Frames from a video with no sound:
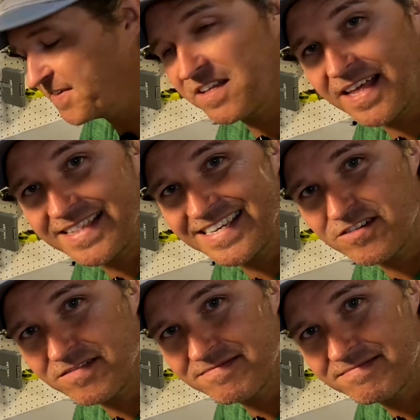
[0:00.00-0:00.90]
feel like
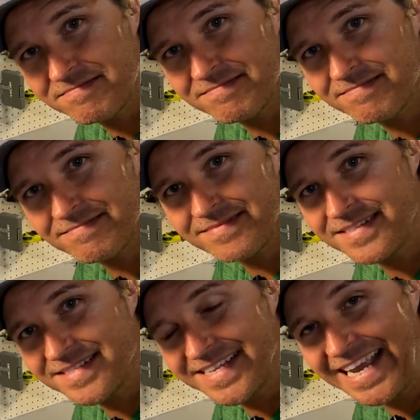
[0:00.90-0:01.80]
these are
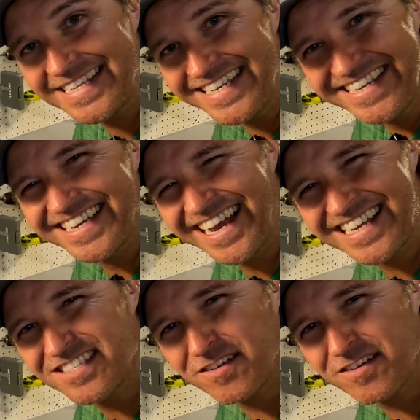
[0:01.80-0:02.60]
dainty. I guess